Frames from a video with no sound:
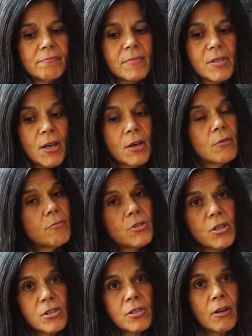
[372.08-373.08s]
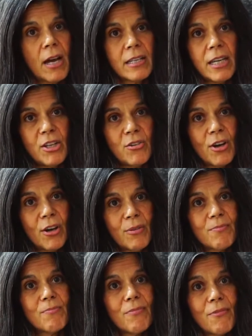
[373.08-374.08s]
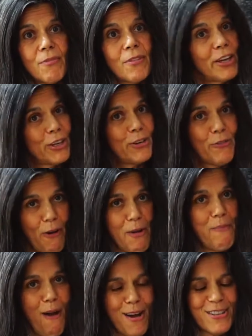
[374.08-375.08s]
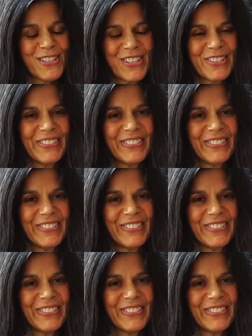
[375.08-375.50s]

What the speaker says: So just so I let you know, thank you very much.